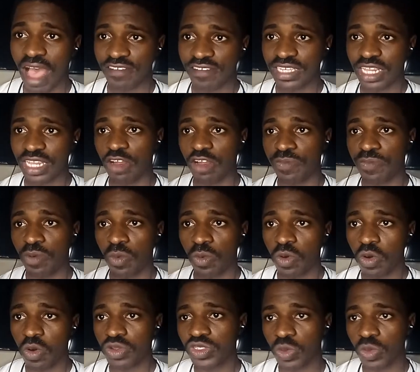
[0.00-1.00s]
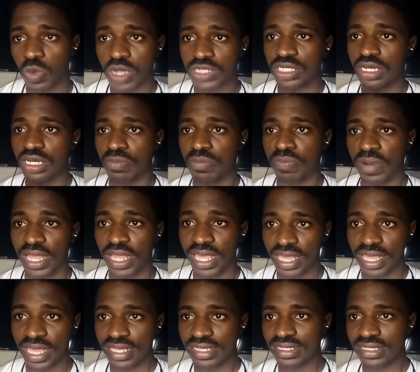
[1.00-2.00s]
I've seen a lot of people go to work to
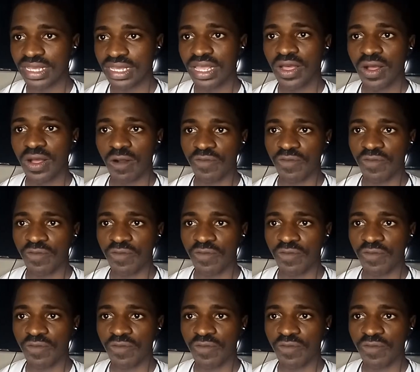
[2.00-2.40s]
replace.